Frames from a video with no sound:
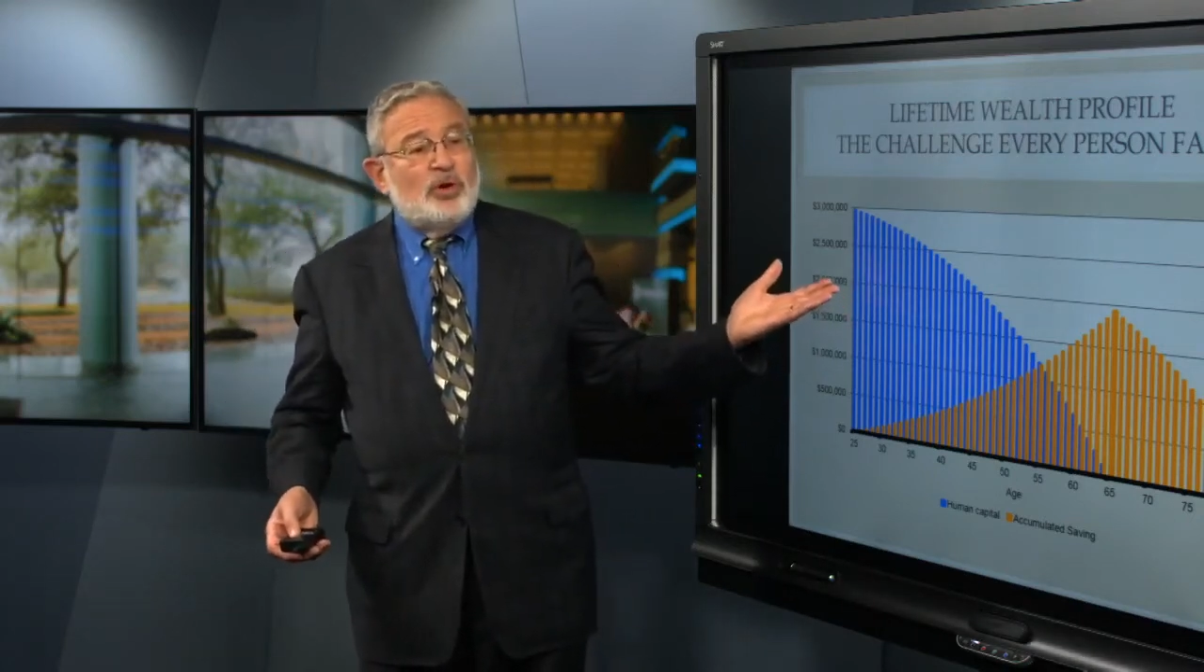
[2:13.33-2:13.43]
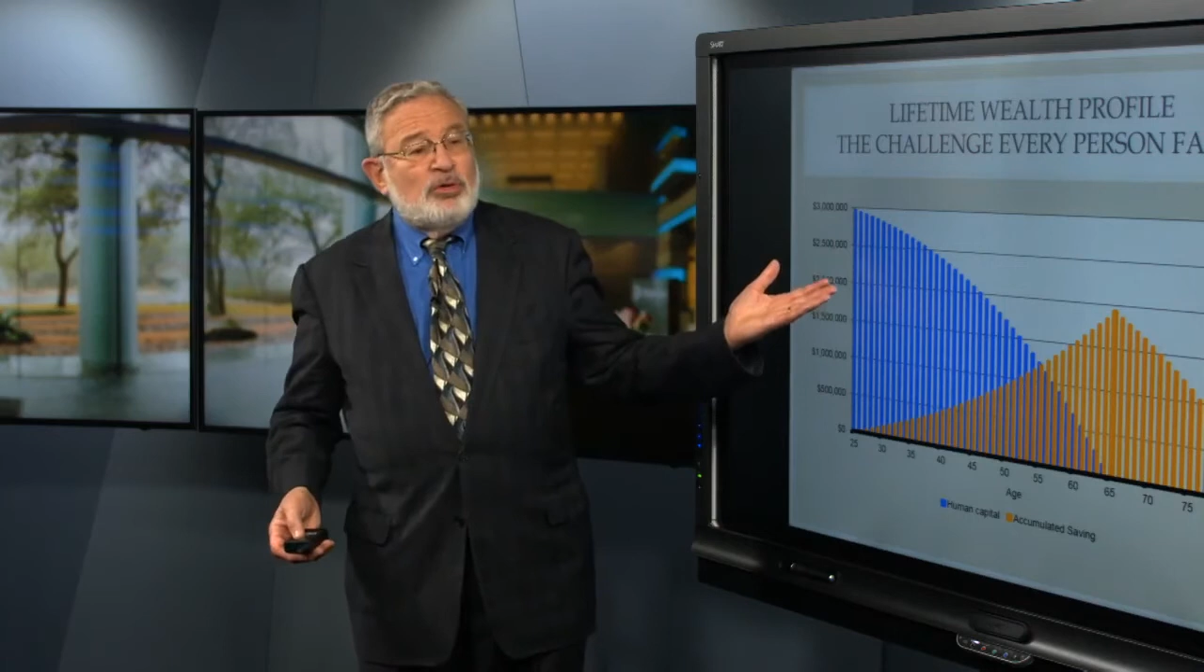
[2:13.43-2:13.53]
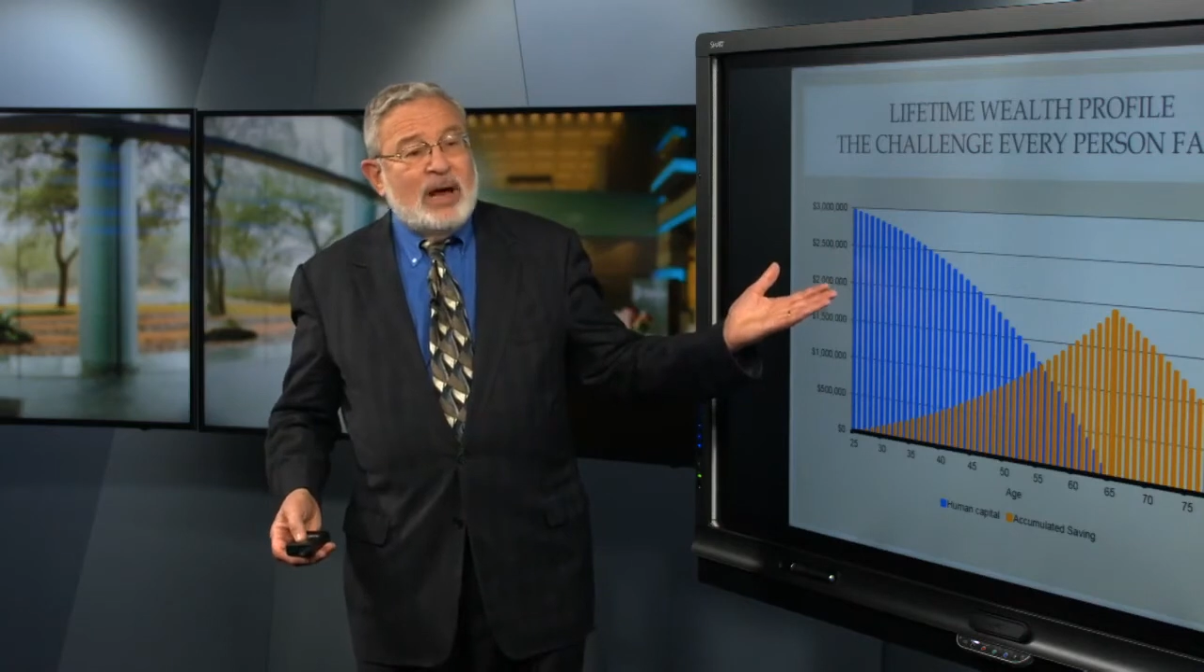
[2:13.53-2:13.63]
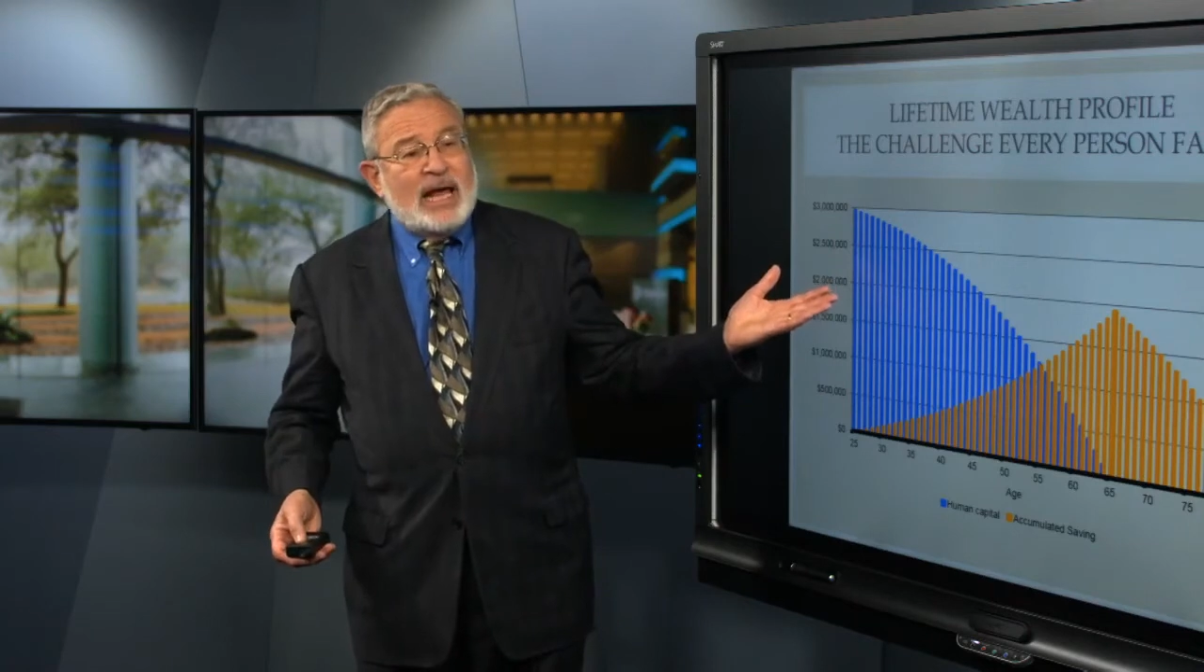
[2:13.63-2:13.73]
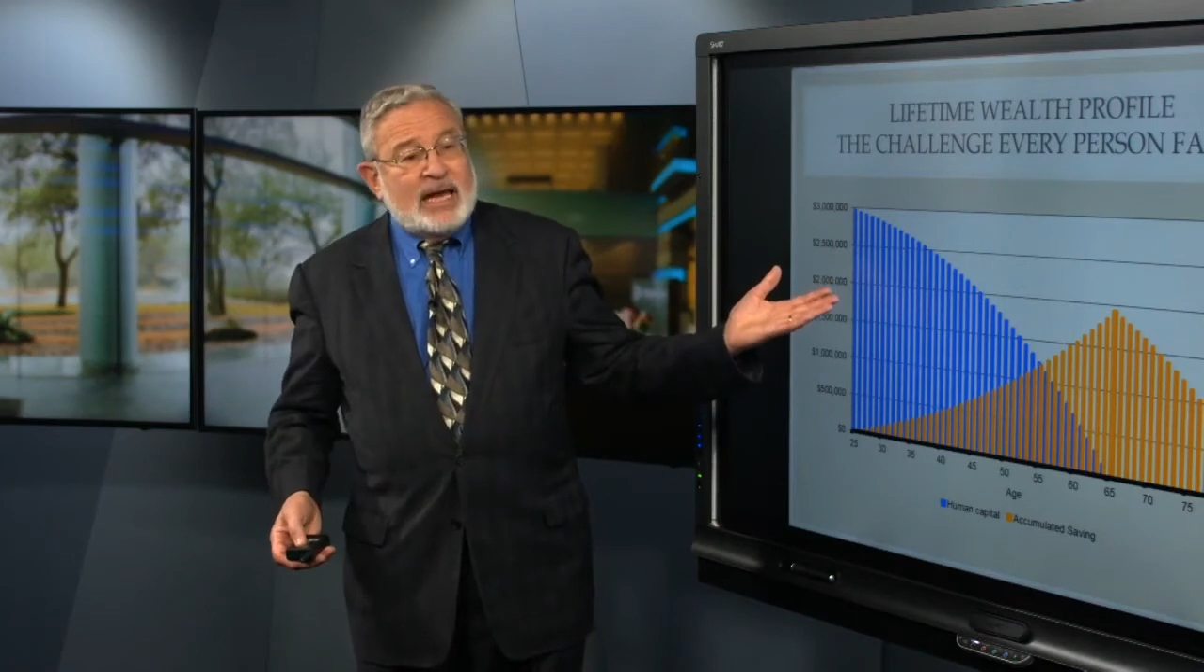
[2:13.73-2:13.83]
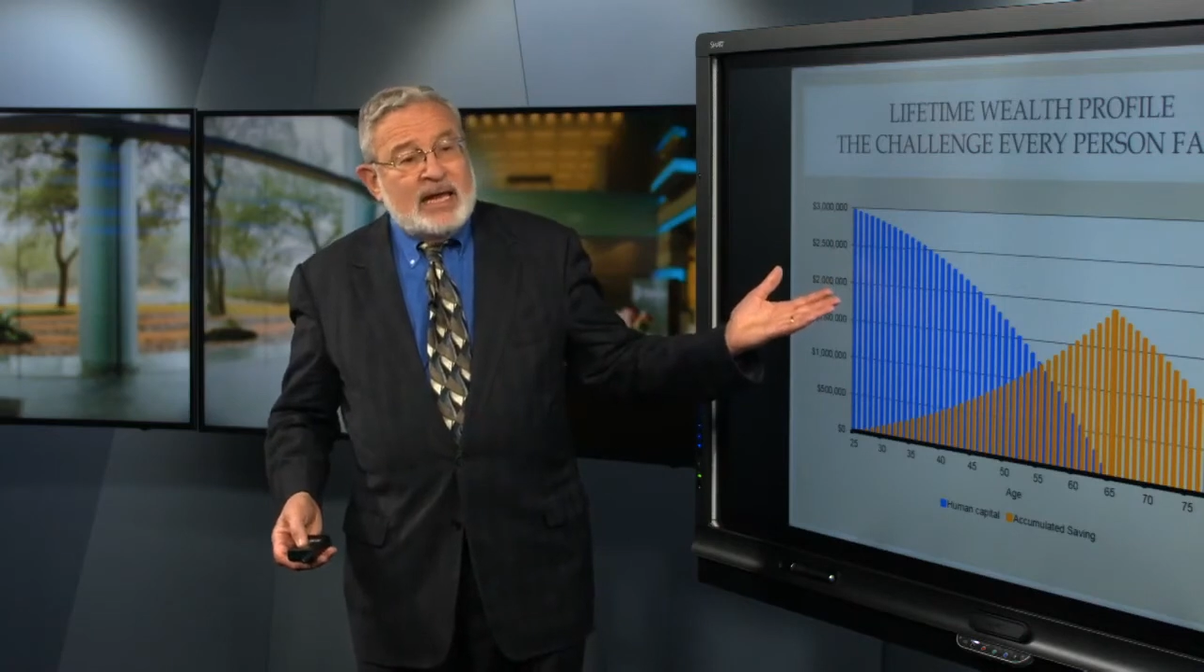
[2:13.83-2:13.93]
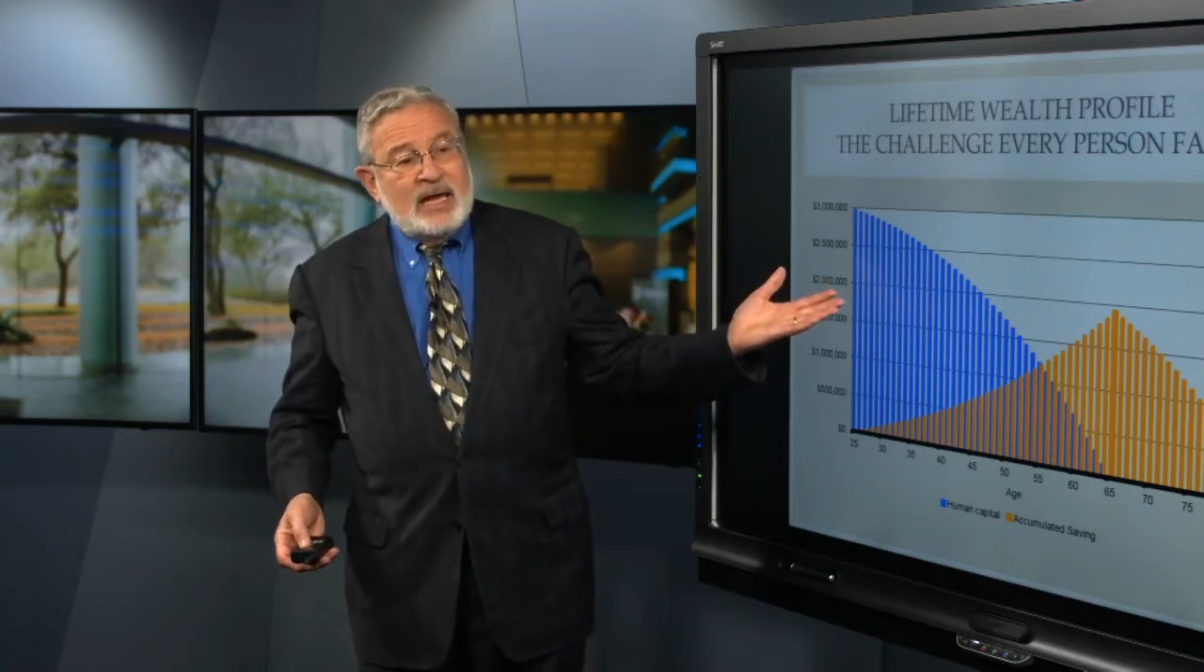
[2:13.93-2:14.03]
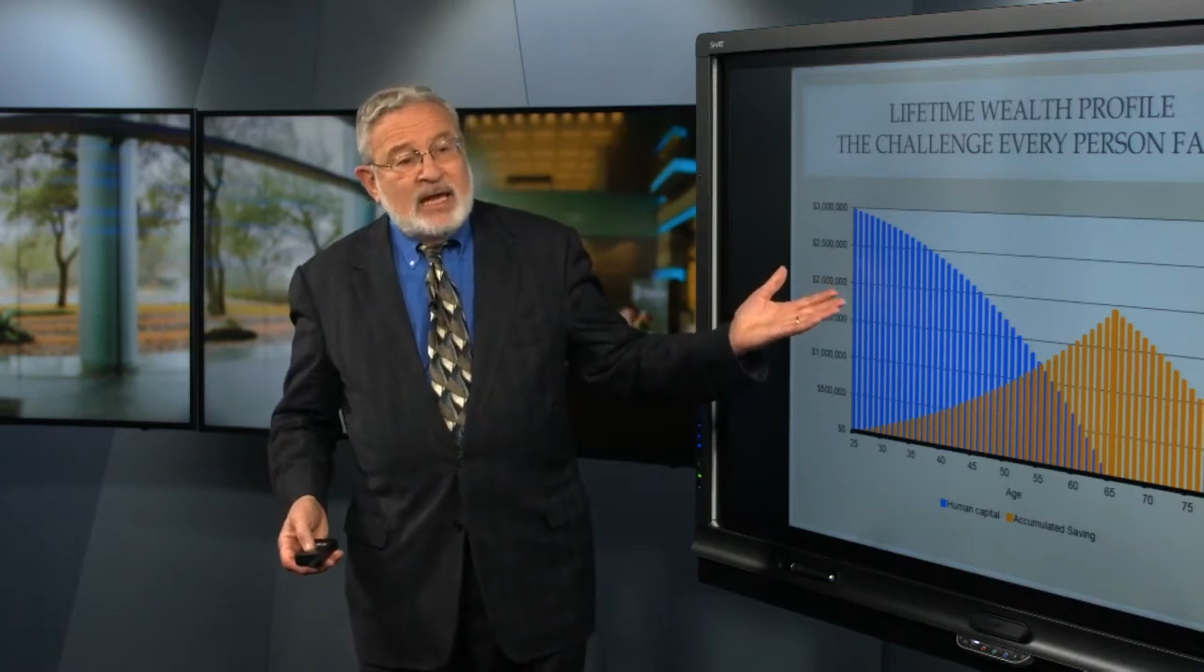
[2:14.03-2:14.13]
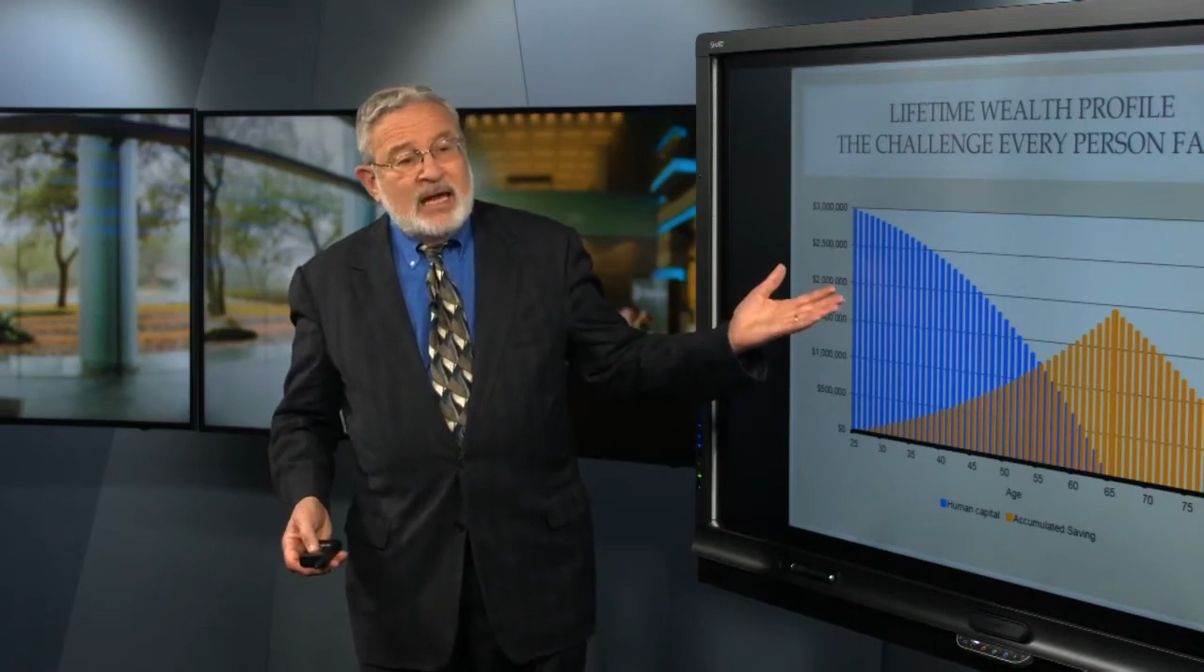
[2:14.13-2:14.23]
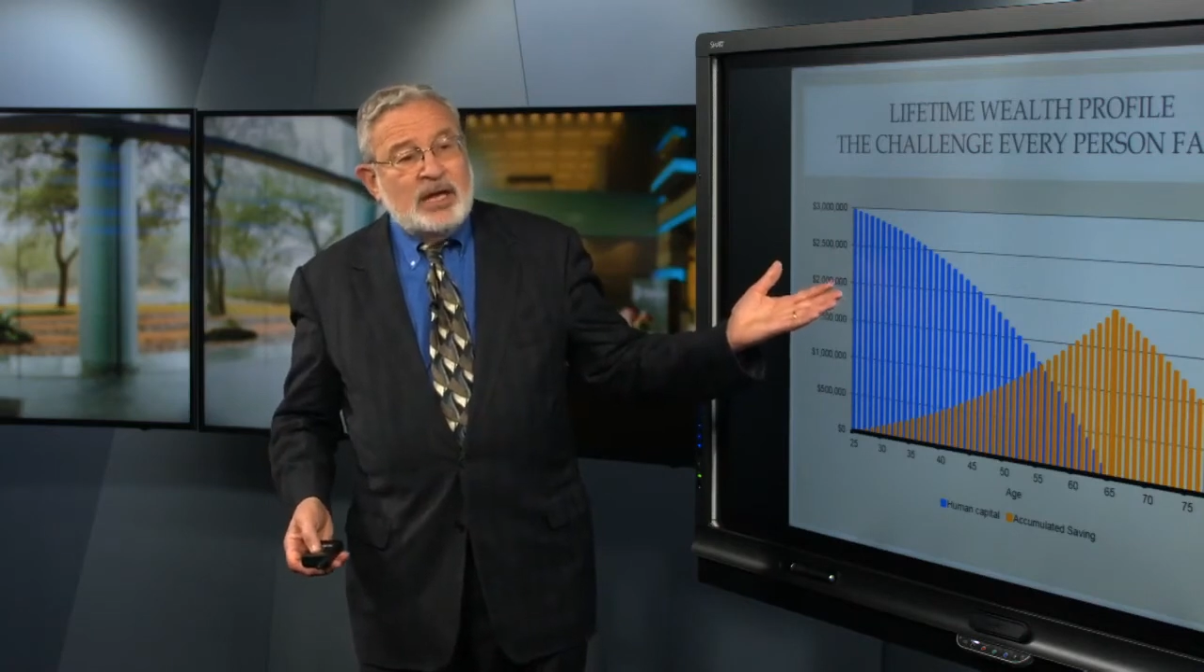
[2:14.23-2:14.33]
already